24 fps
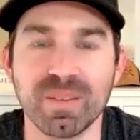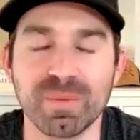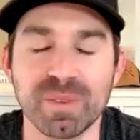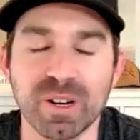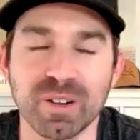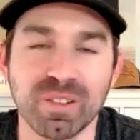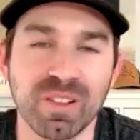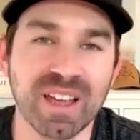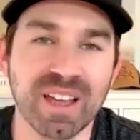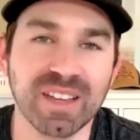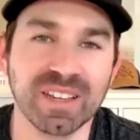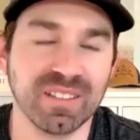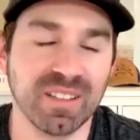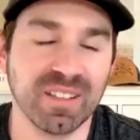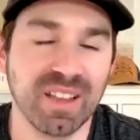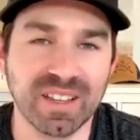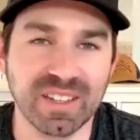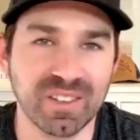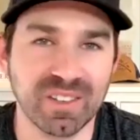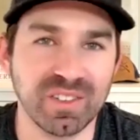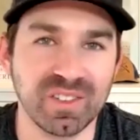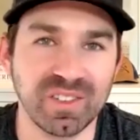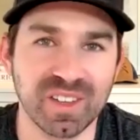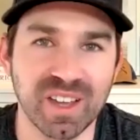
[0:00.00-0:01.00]
You know, like like
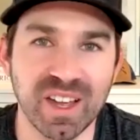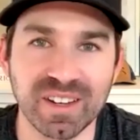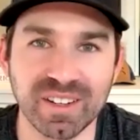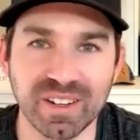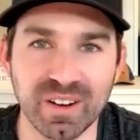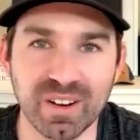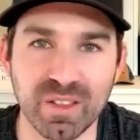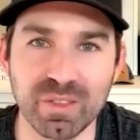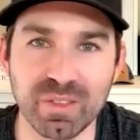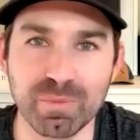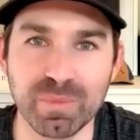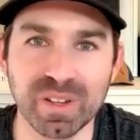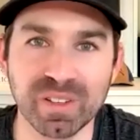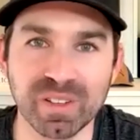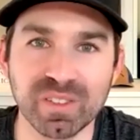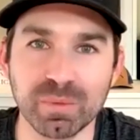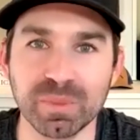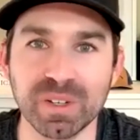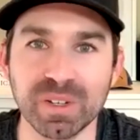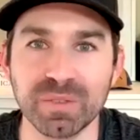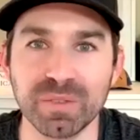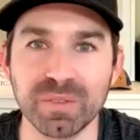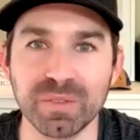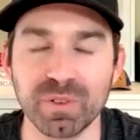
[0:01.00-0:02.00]
you said, you know, there've been some
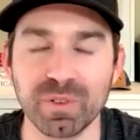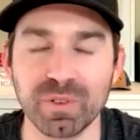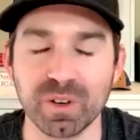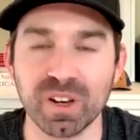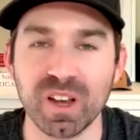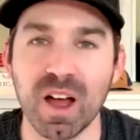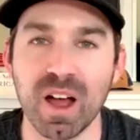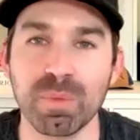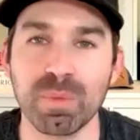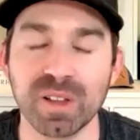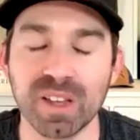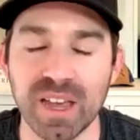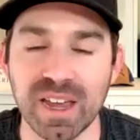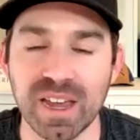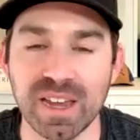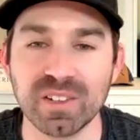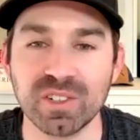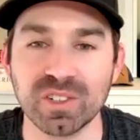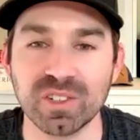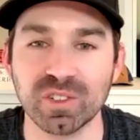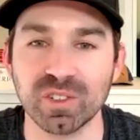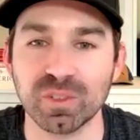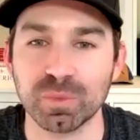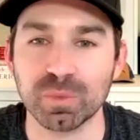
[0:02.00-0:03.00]
different
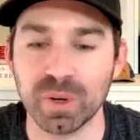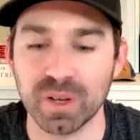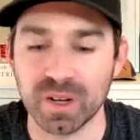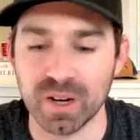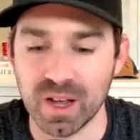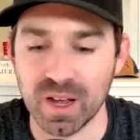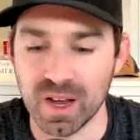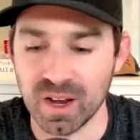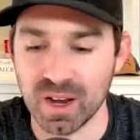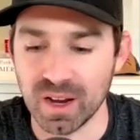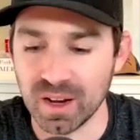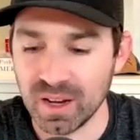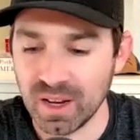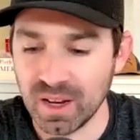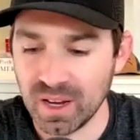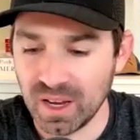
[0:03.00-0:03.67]
complications, but uh,